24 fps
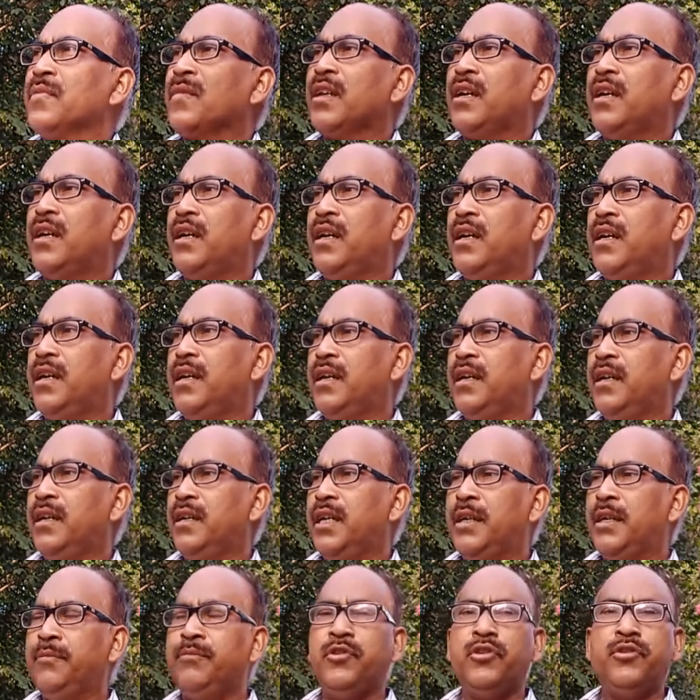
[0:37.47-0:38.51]

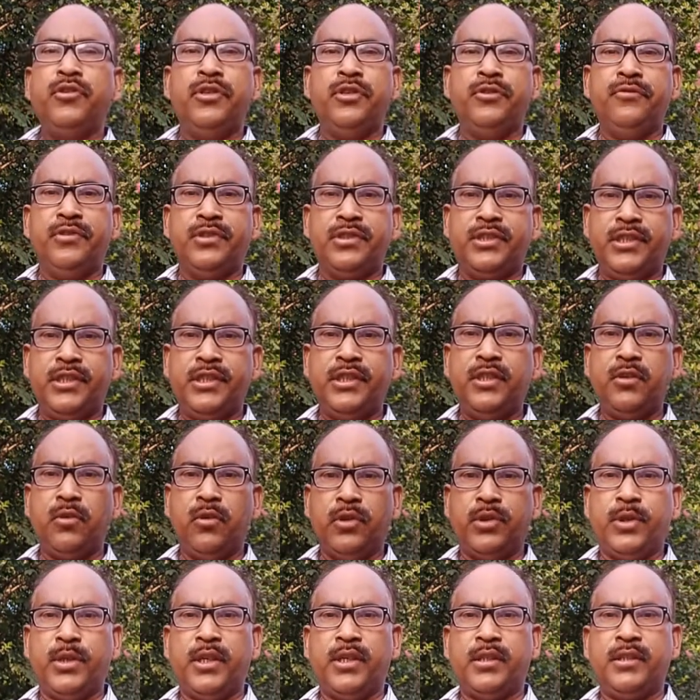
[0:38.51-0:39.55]
D University
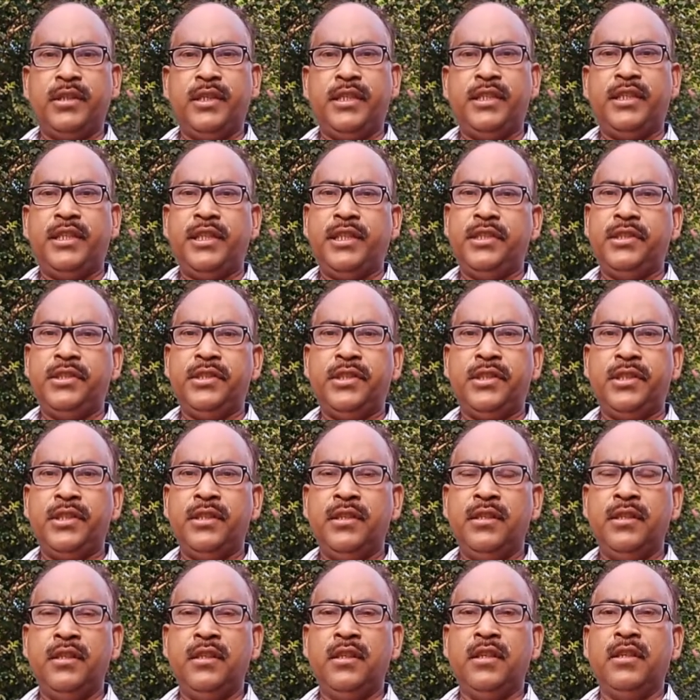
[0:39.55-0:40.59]
Rohtak. It is
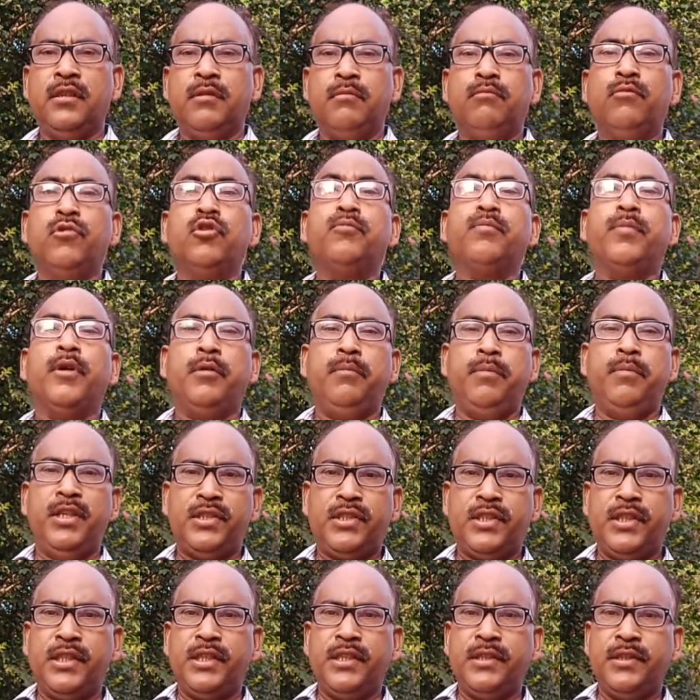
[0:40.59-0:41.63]
book
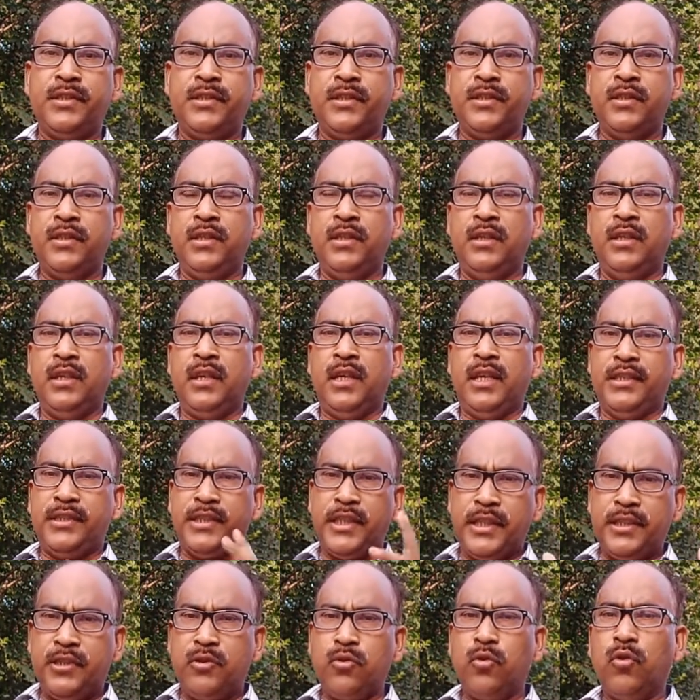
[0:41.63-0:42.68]
publishing. As
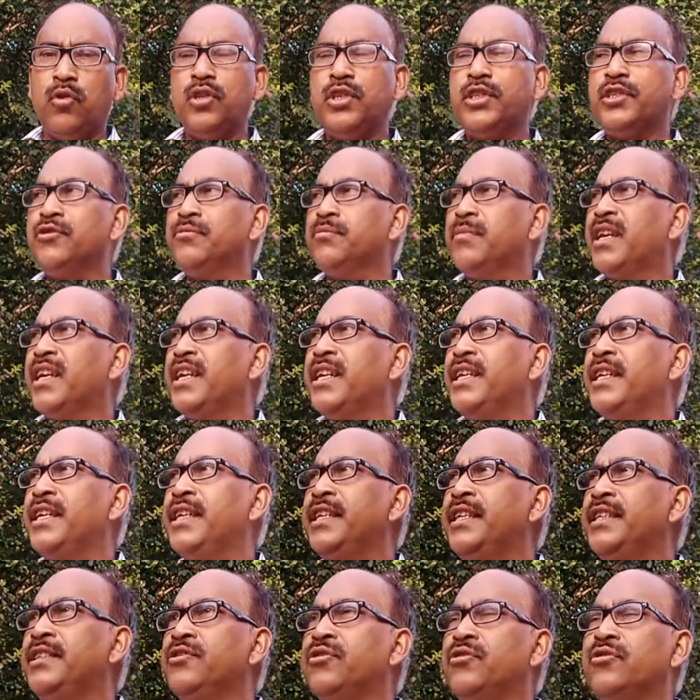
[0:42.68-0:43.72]
I told you my
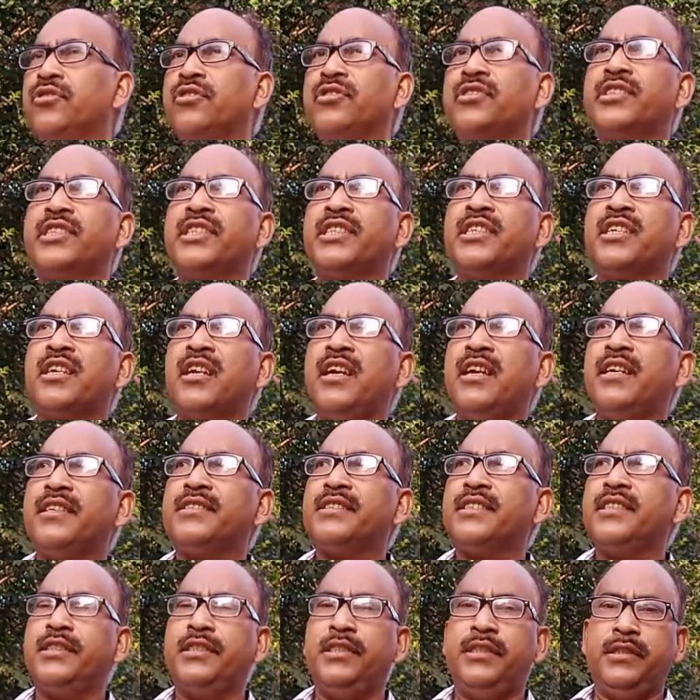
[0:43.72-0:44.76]
introductory
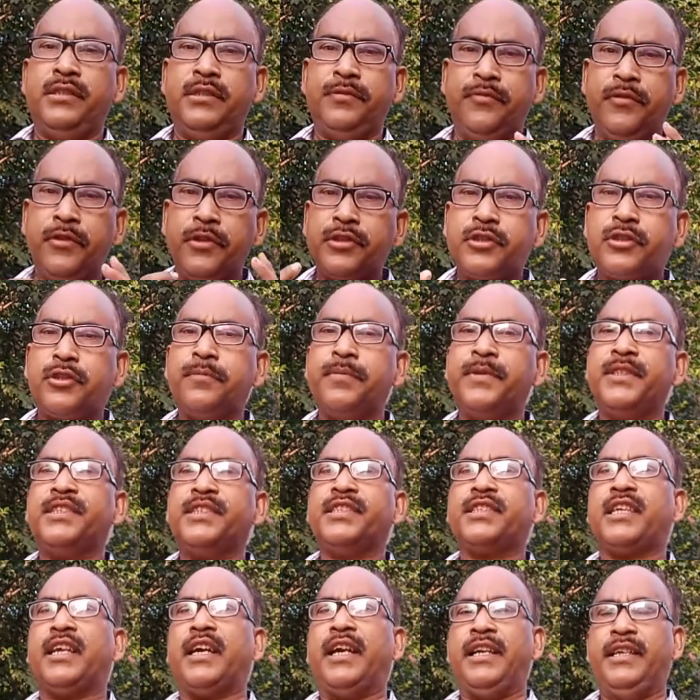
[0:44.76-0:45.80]
class, it is first of
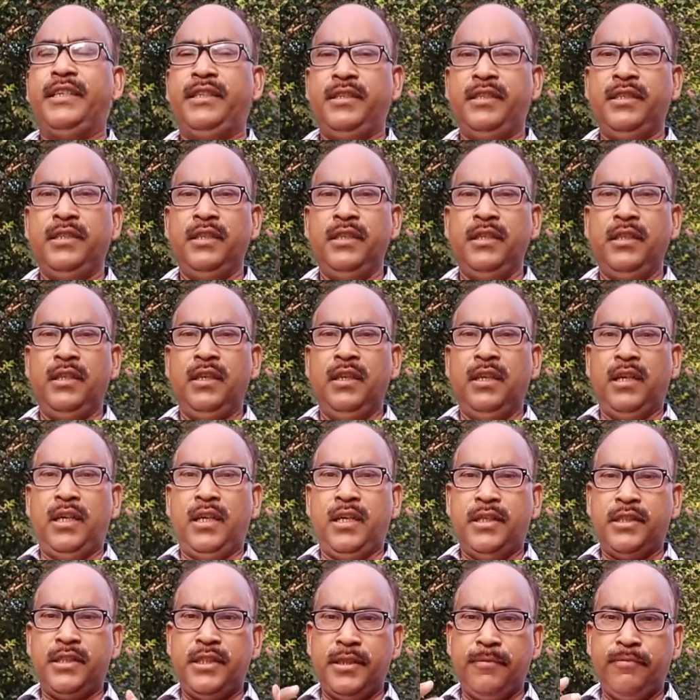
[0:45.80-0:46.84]
its kind
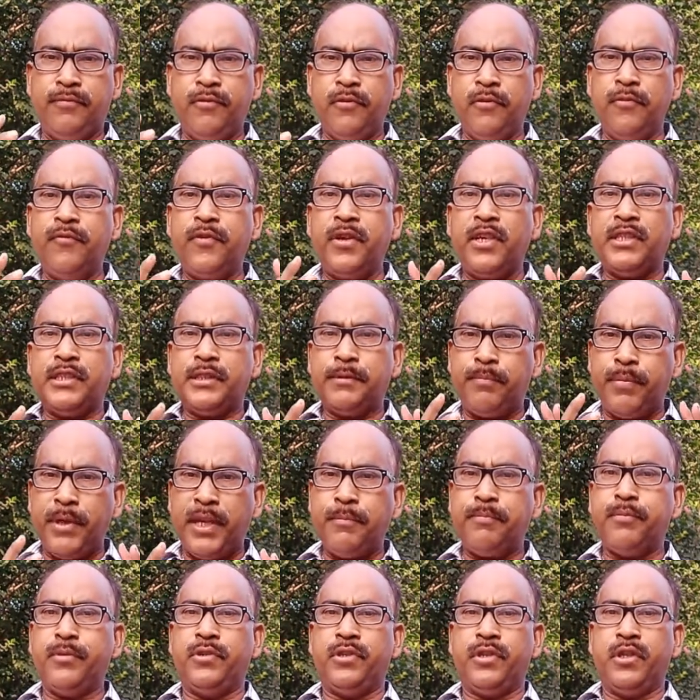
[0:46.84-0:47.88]
as a full-fledged
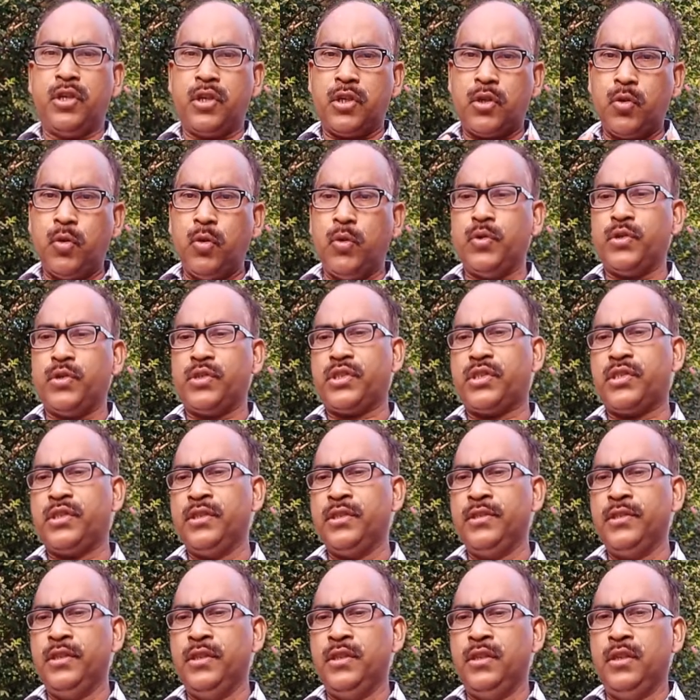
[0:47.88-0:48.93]
paper or course
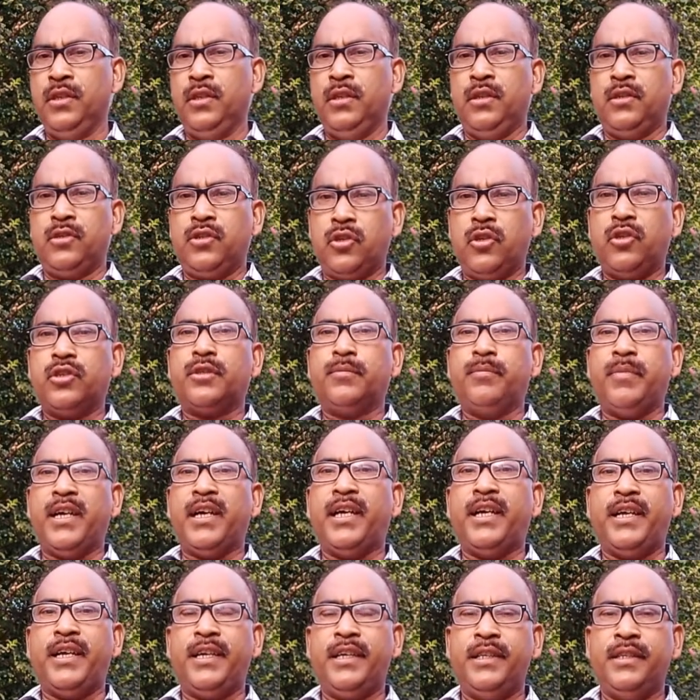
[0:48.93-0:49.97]
taught
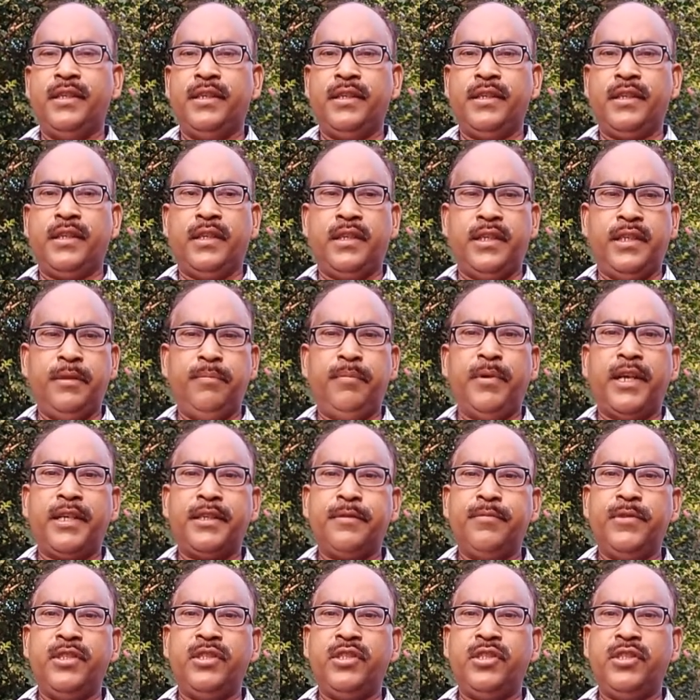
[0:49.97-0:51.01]
by
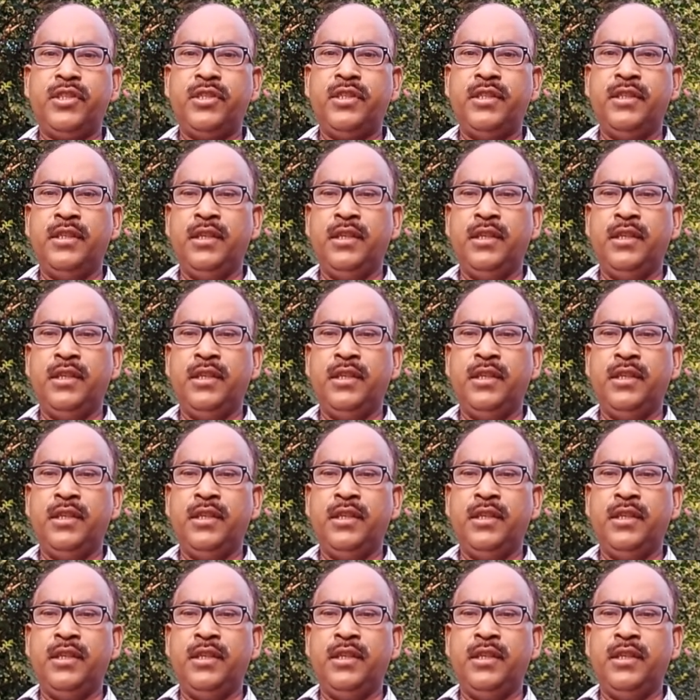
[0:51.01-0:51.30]
department.